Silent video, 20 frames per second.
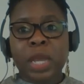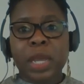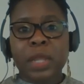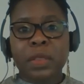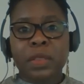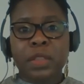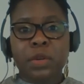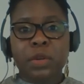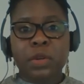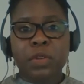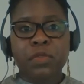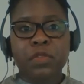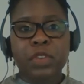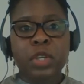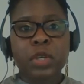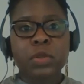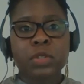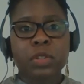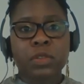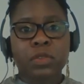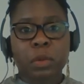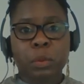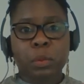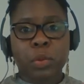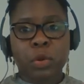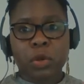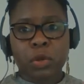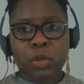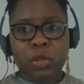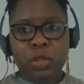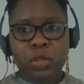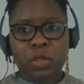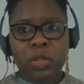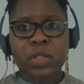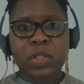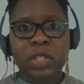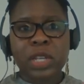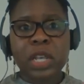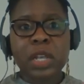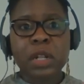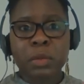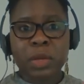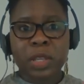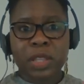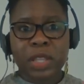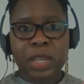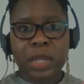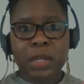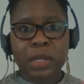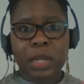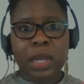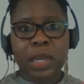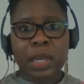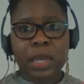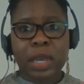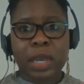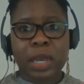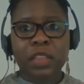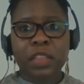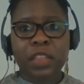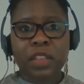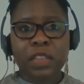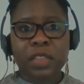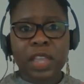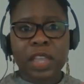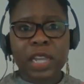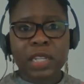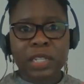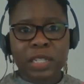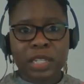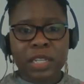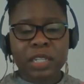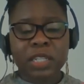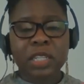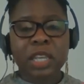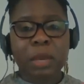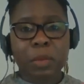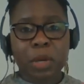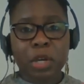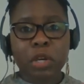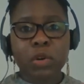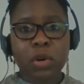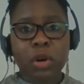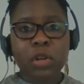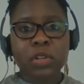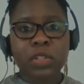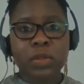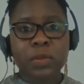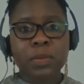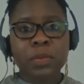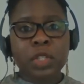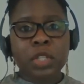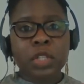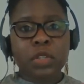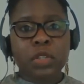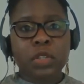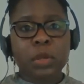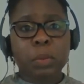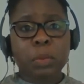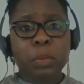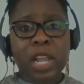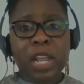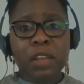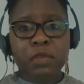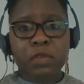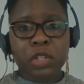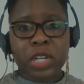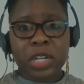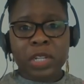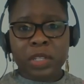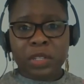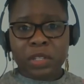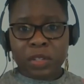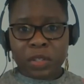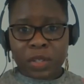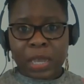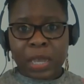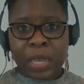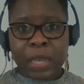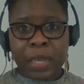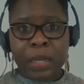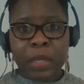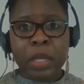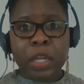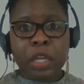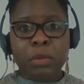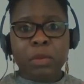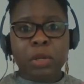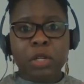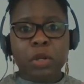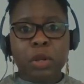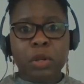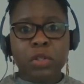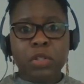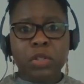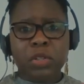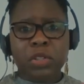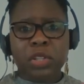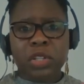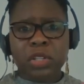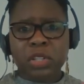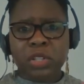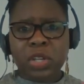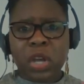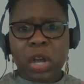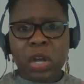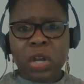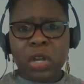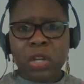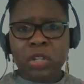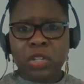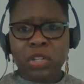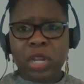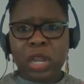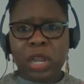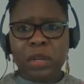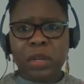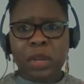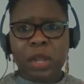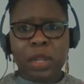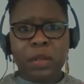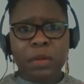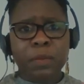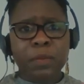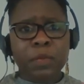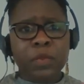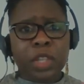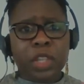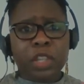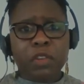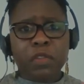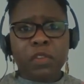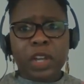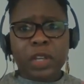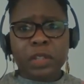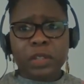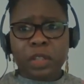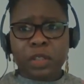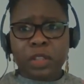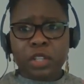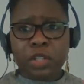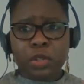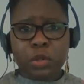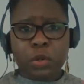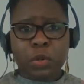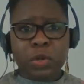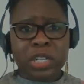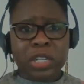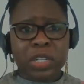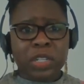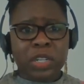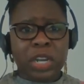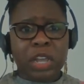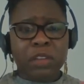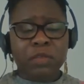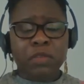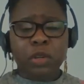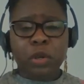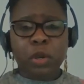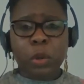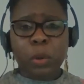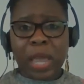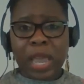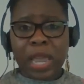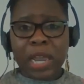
And the reviews of the books tell me that I, I think the ideas came across. So the playfulness is there, but also the dodge and, and the fact that the story doesn't have to go